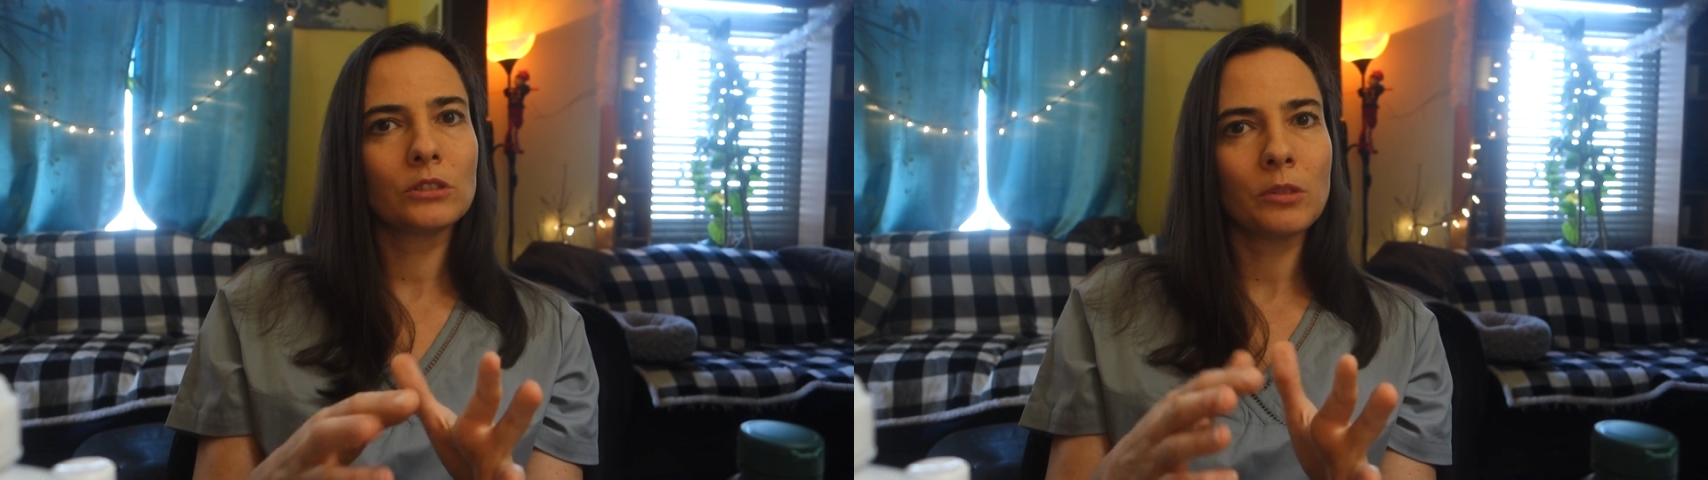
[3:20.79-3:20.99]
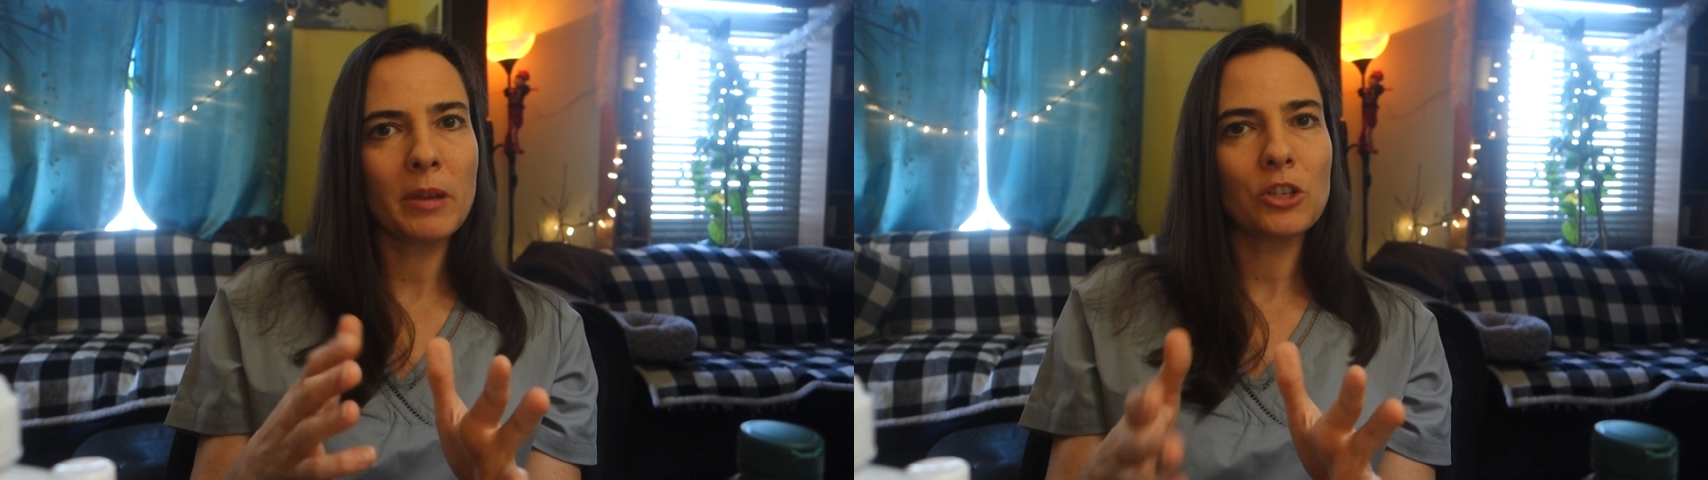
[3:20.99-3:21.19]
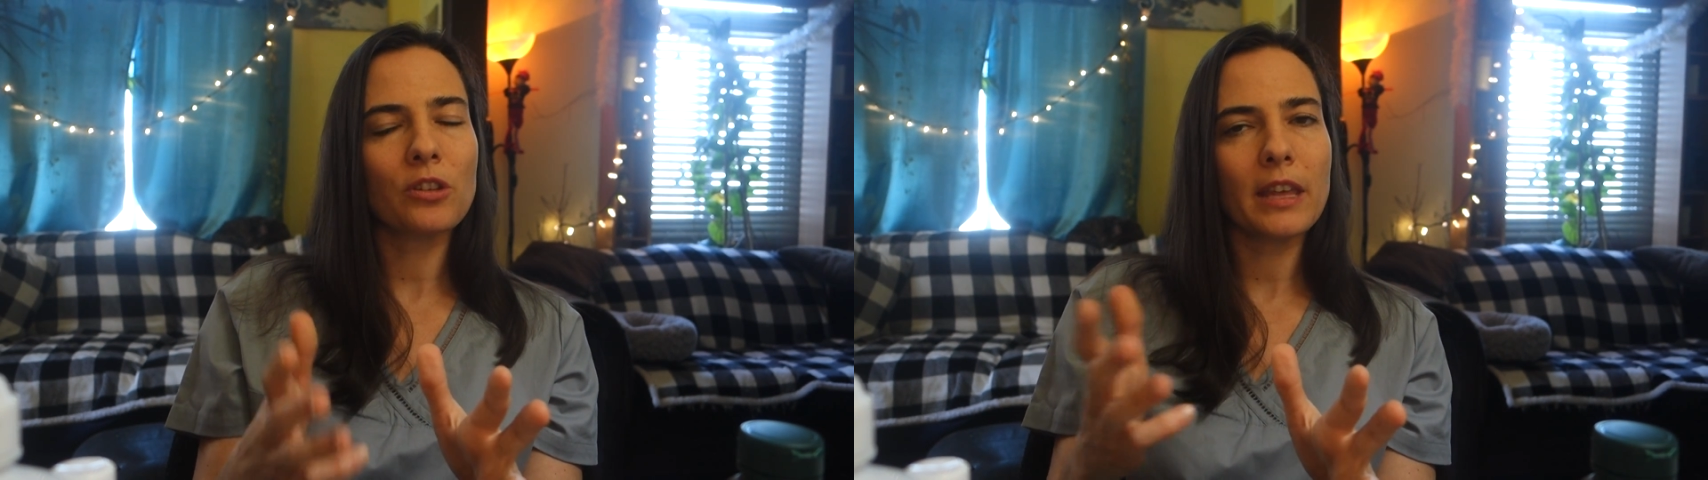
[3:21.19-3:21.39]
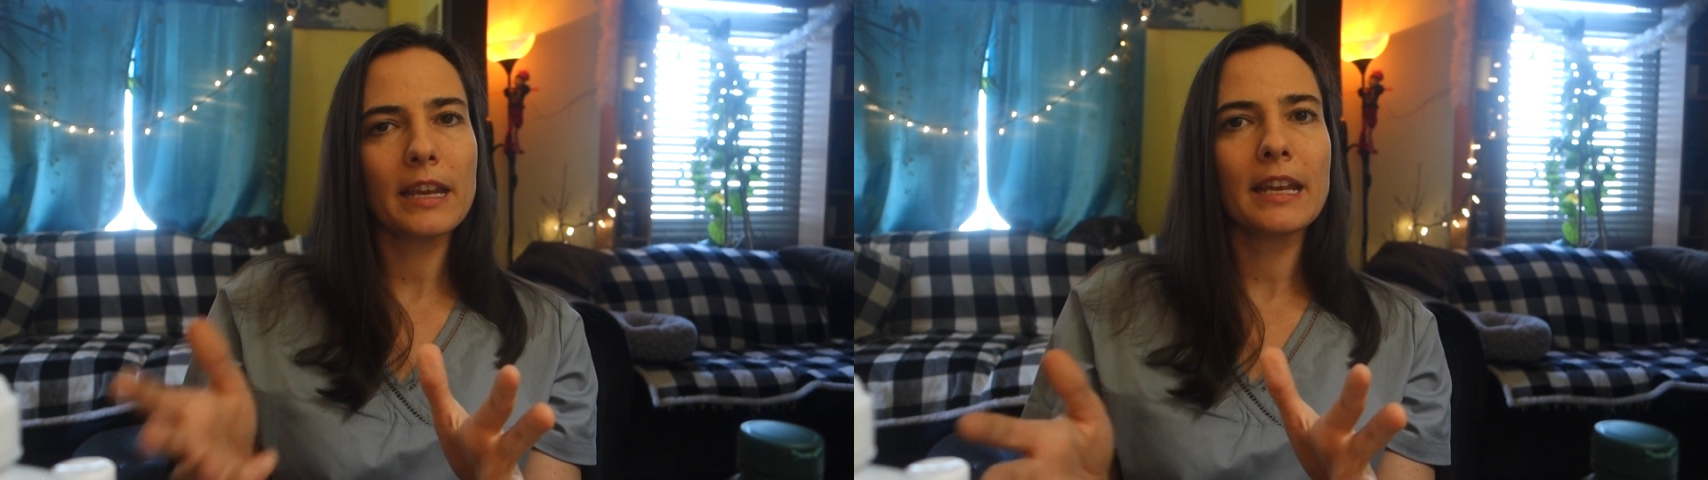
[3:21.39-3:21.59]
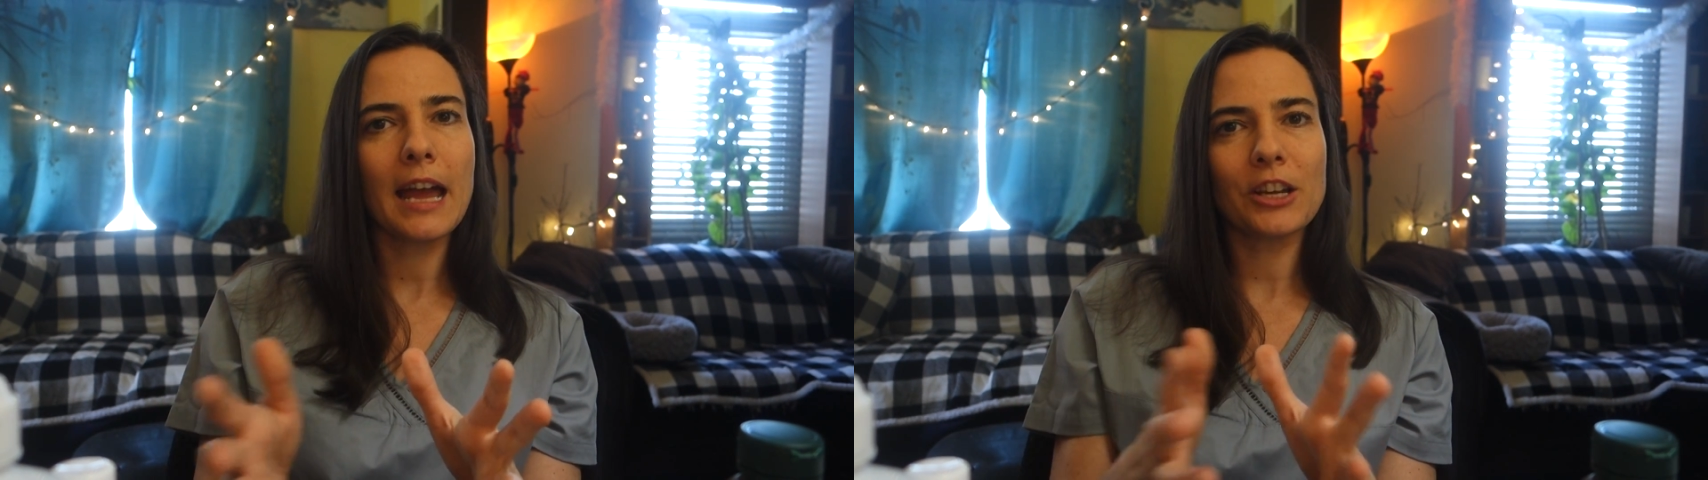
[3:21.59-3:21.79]
to make sure
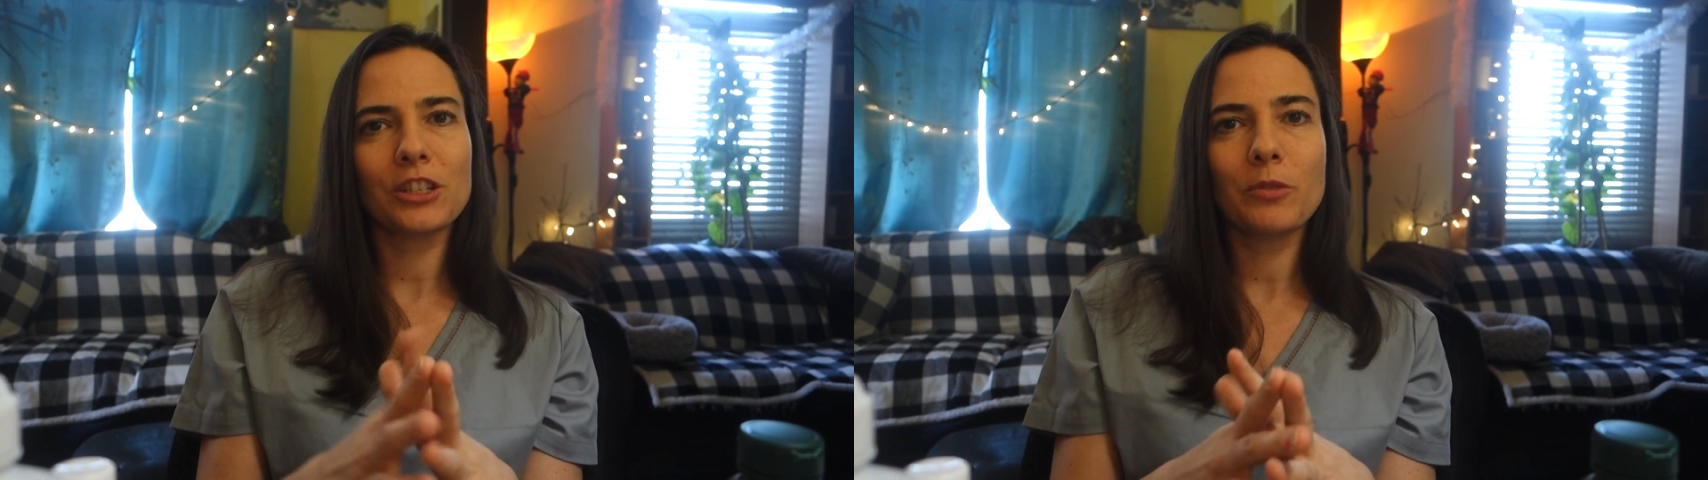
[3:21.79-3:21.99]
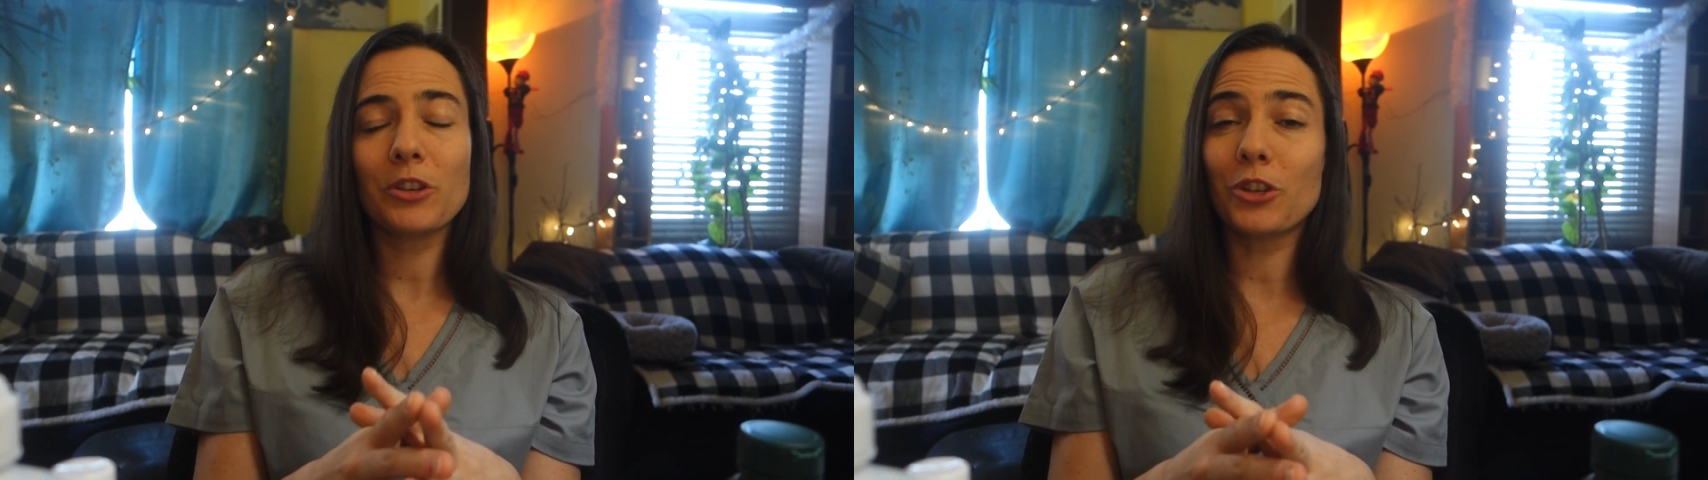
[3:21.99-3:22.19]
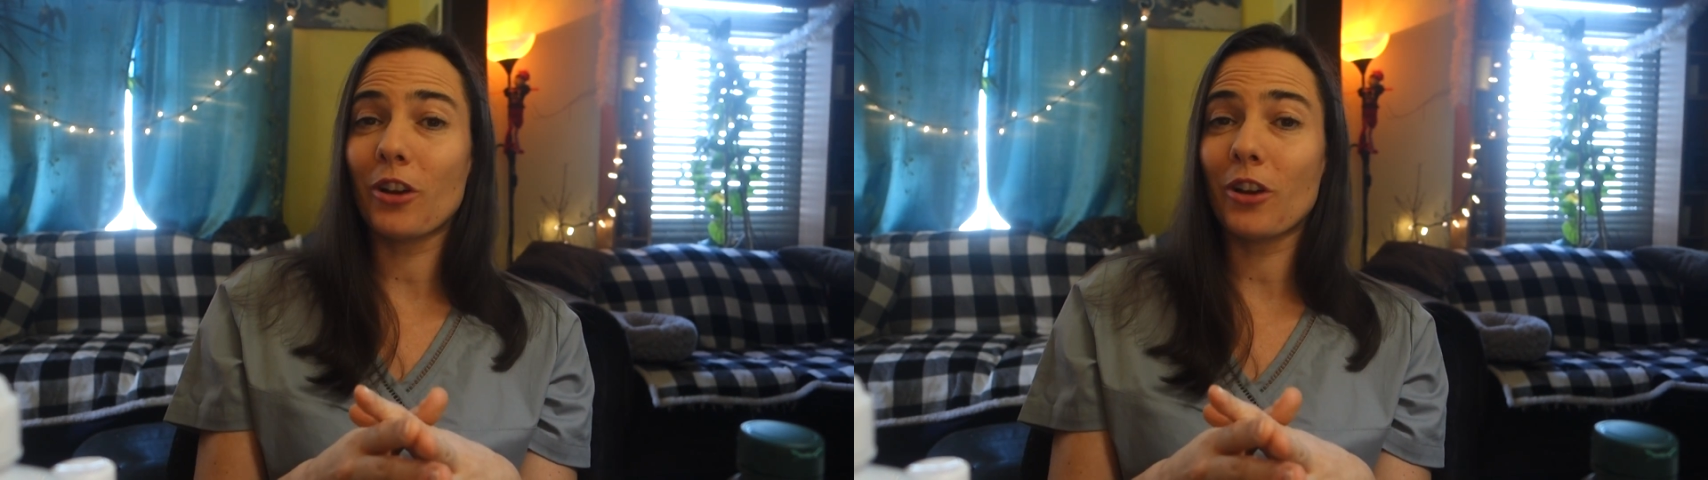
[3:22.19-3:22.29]
that it actually works,